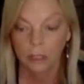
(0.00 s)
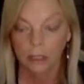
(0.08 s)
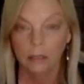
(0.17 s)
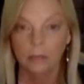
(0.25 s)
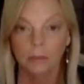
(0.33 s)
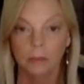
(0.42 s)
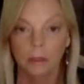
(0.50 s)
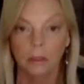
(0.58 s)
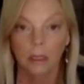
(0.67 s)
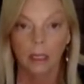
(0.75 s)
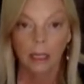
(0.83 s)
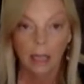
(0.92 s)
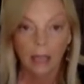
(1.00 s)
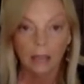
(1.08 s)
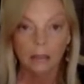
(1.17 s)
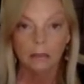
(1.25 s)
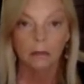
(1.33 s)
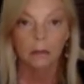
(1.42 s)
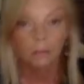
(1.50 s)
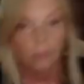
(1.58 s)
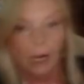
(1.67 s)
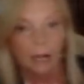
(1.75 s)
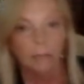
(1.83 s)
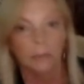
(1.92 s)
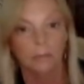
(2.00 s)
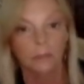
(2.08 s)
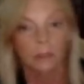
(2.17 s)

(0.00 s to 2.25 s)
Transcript: has become, it has problems,